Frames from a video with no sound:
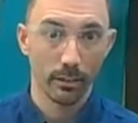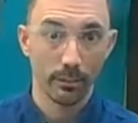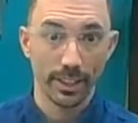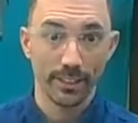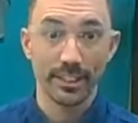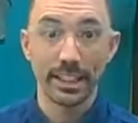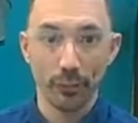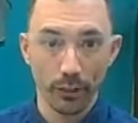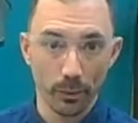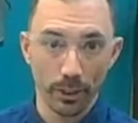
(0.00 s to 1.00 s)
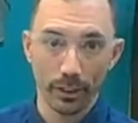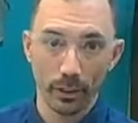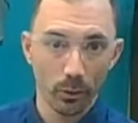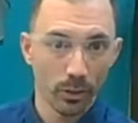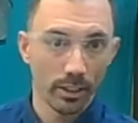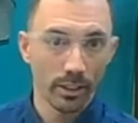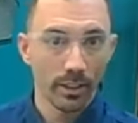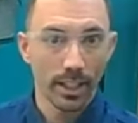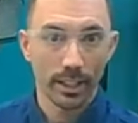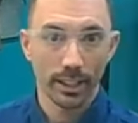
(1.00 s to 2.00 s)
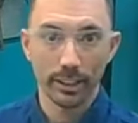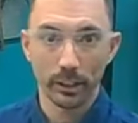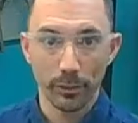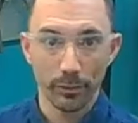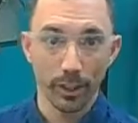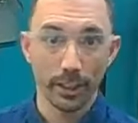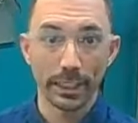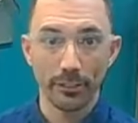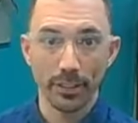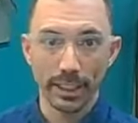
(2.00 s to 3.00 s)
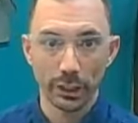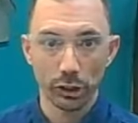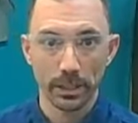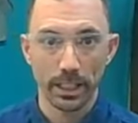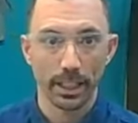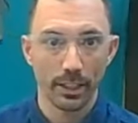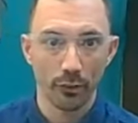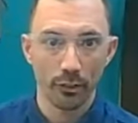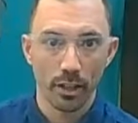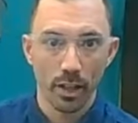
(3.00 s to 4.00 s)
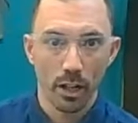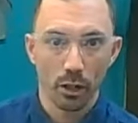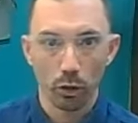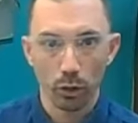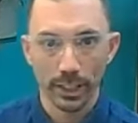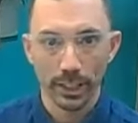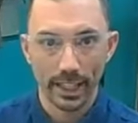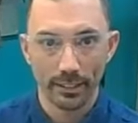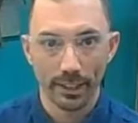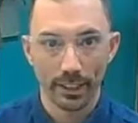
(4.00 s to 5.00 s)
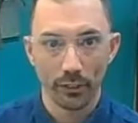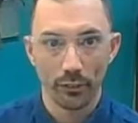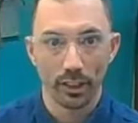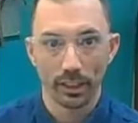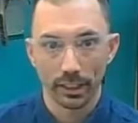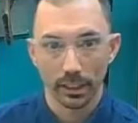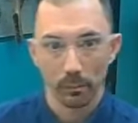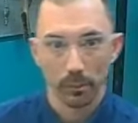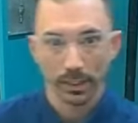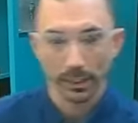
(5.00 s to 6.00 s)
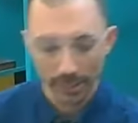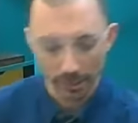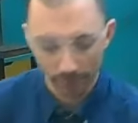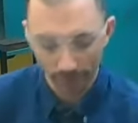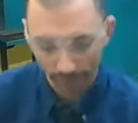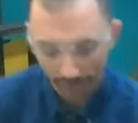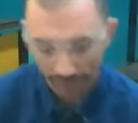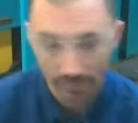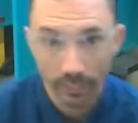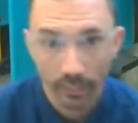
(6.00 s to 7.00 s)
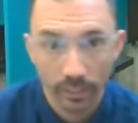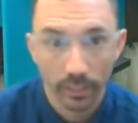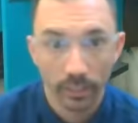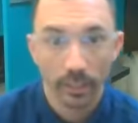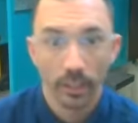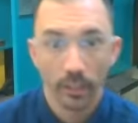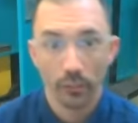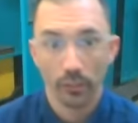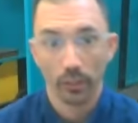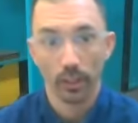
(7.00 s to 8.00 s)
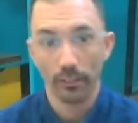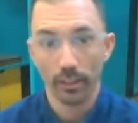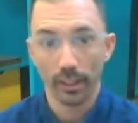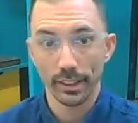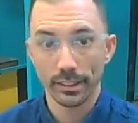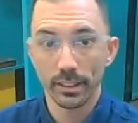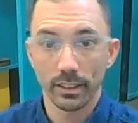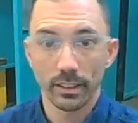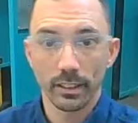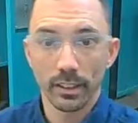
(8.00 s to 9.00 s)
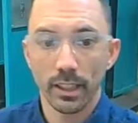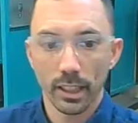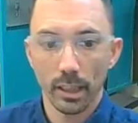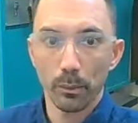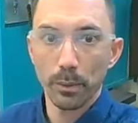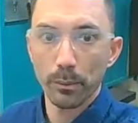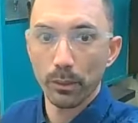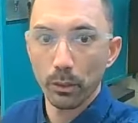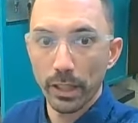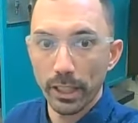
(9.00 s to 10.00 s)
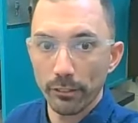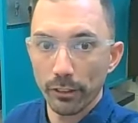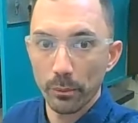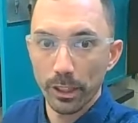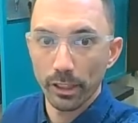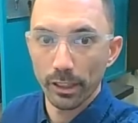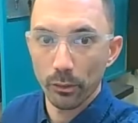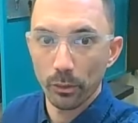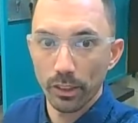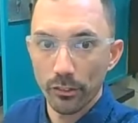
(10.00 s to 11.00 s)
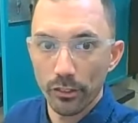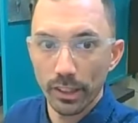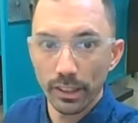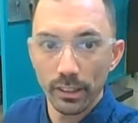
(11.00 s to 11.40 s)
It's an easy one though, and I think it'll be fun. And it's going to get you guys looking at things a little bit differently. So I've got a couple people in the waiting room here. I just want to see.